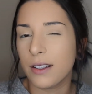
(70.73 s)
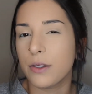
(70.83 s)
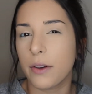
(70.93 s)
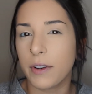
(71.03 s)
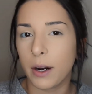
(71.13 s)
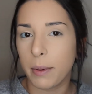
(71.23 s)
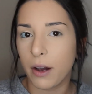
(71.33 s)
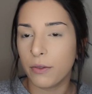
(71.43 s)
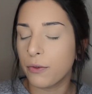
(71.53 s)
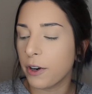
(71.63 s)
So I've got
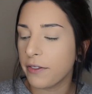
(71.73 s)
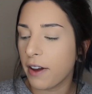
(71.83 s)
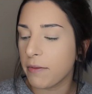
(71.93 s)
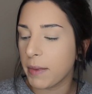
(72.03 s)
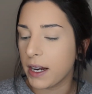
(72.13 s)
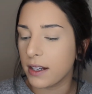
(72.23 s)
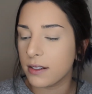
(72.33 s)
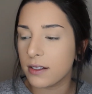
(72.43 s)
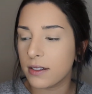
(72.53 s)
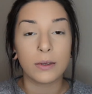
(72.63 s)
about 45
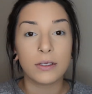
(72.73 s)
minutes.